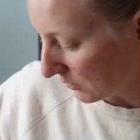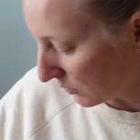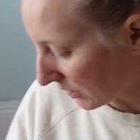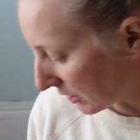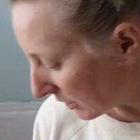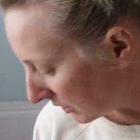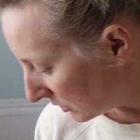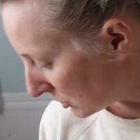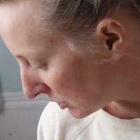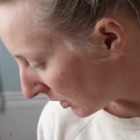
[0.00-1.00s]
We're gonna
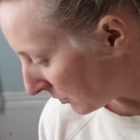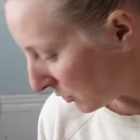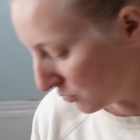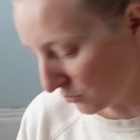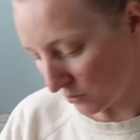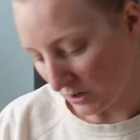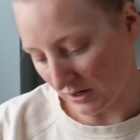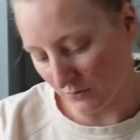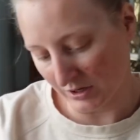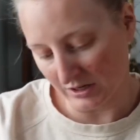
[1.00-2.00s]
jump
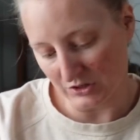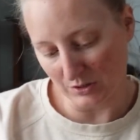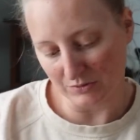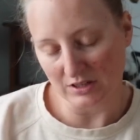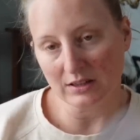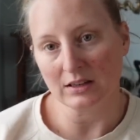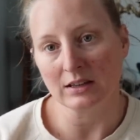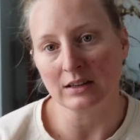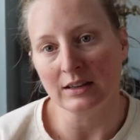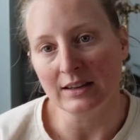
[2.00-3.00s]
to
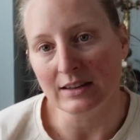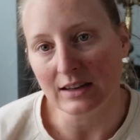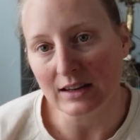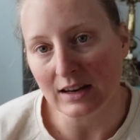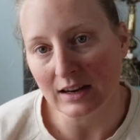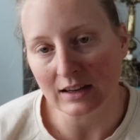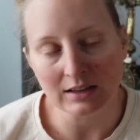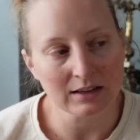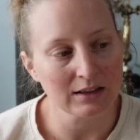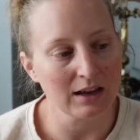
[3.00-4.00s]
the knitting
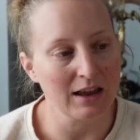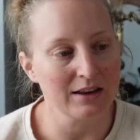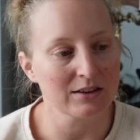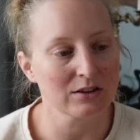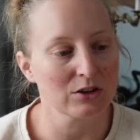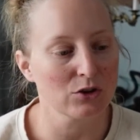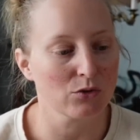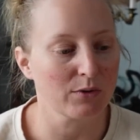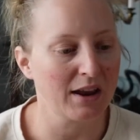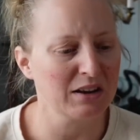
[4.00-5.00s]
and
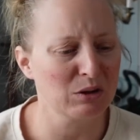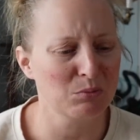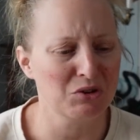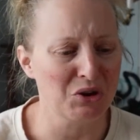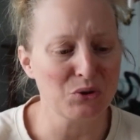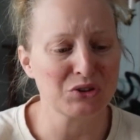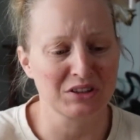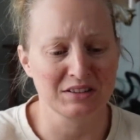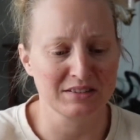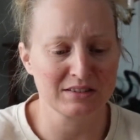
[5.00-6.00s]
random
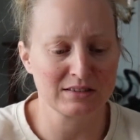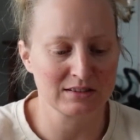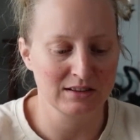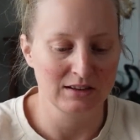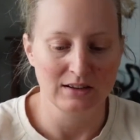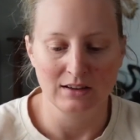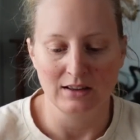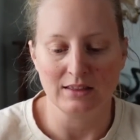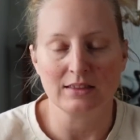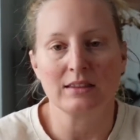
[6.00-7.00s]
notions.
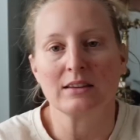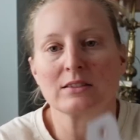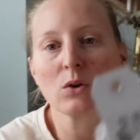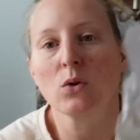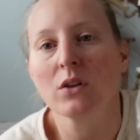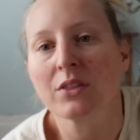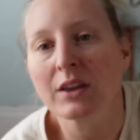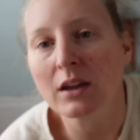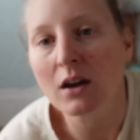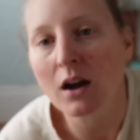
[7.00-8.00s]
This whole
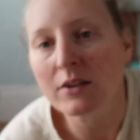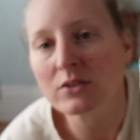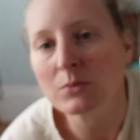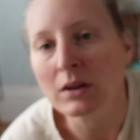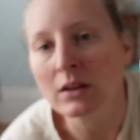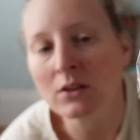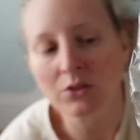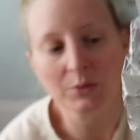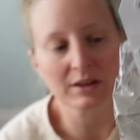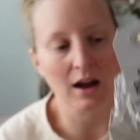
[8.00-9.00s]
thing cost me
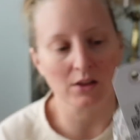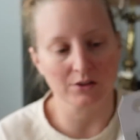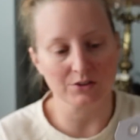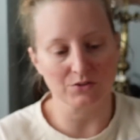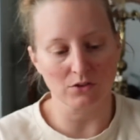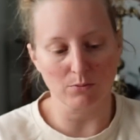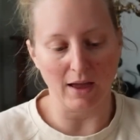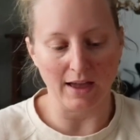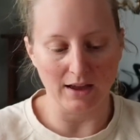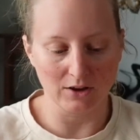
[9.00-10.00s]
$3 for the
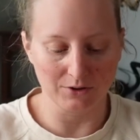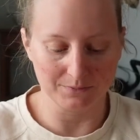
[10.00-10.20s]
bag.